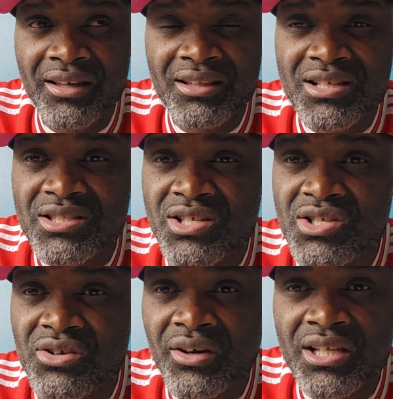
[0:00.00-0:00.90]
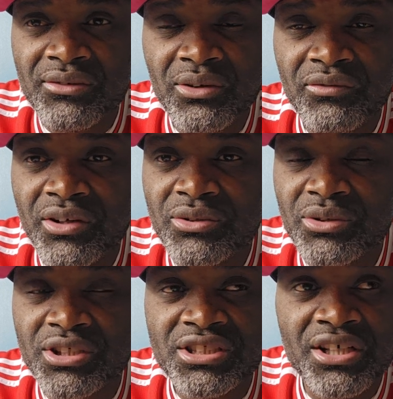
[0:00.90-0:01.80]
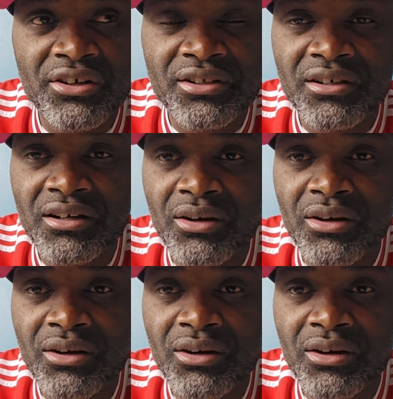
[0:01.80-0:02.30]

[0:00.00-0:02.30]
it is disgraceful for you to share a